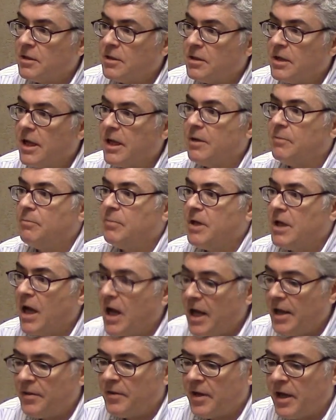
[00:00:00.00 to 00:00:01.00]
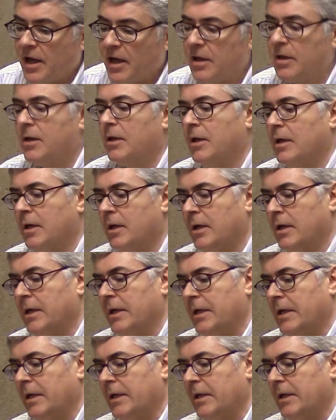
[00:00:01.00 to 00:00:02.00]
And beyond that,
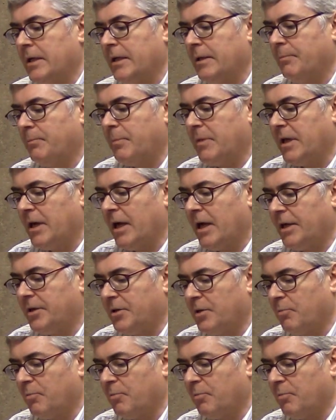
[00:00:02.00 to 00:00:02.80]
beyond the